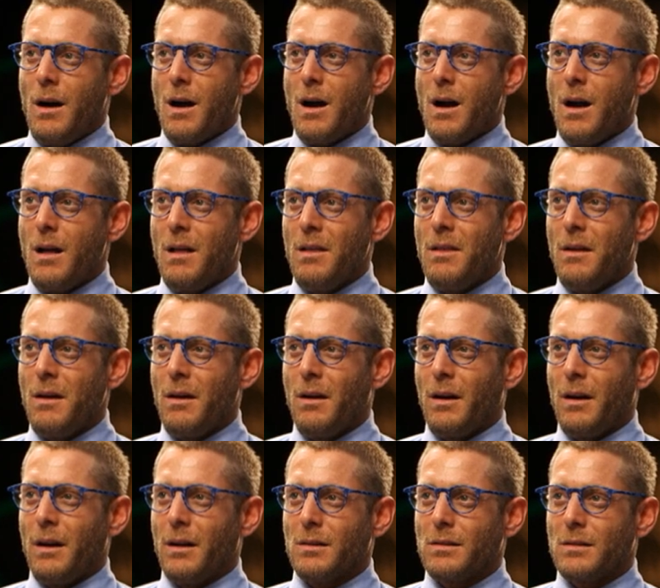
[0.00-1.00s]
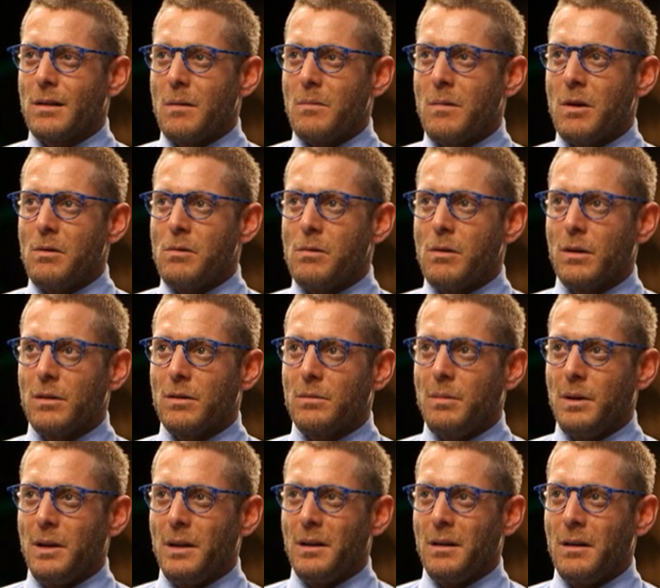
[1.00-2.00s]
And it's someone who has
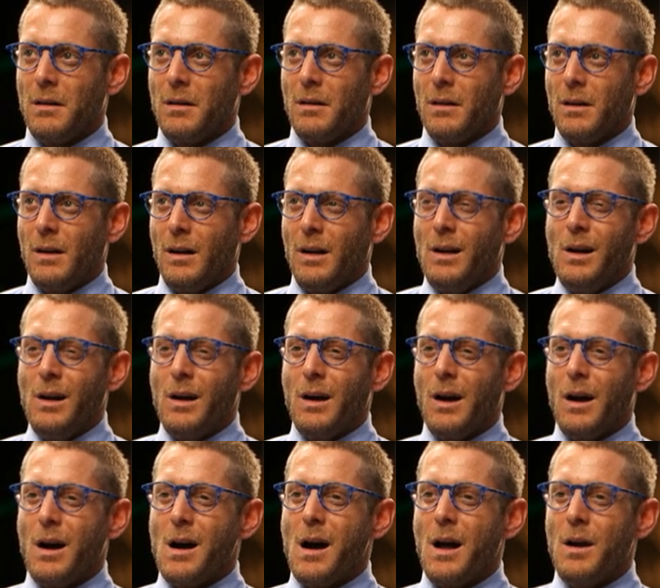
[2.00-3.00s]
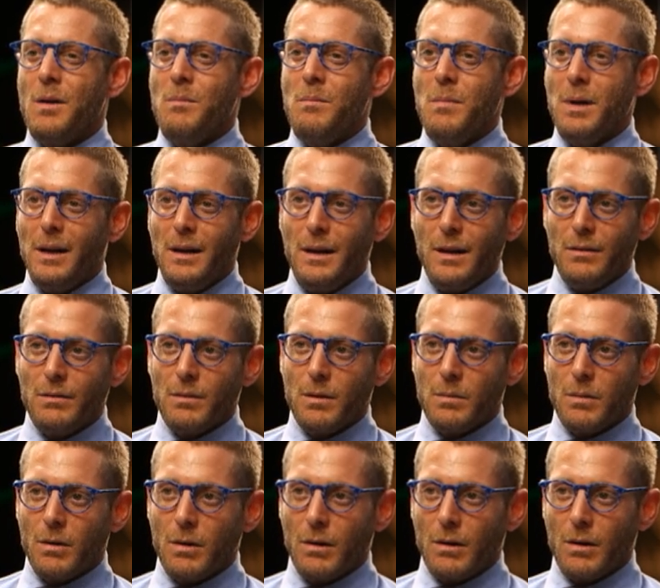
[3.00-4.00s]
been
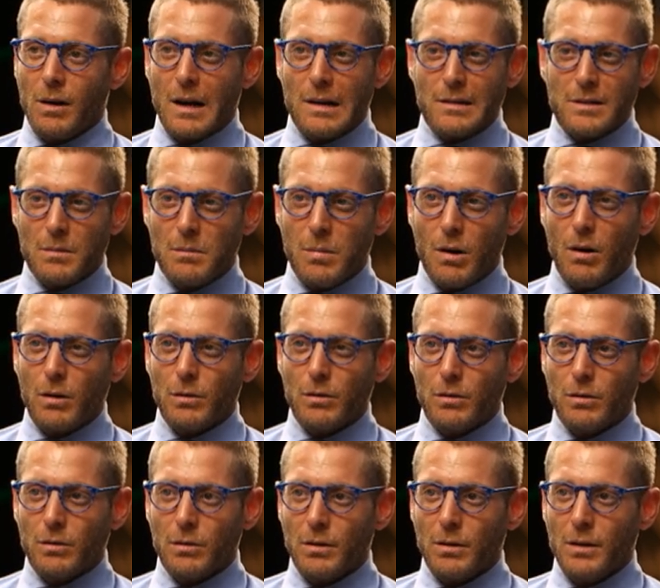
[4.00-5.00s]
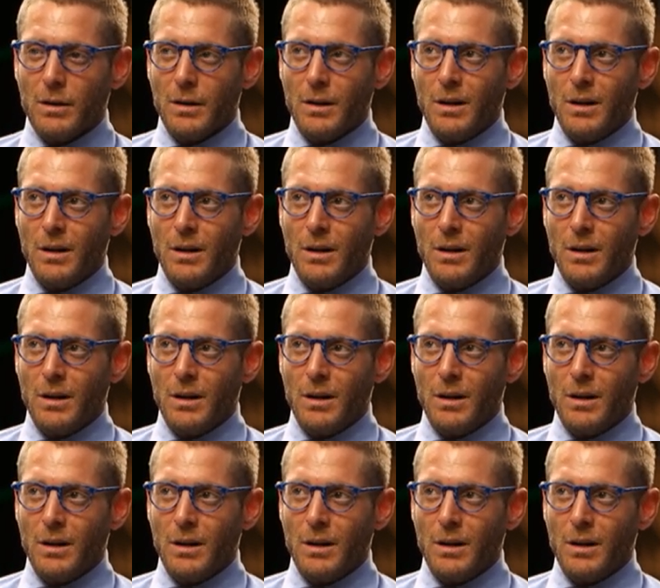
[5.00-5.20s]
unbelievable as a boss,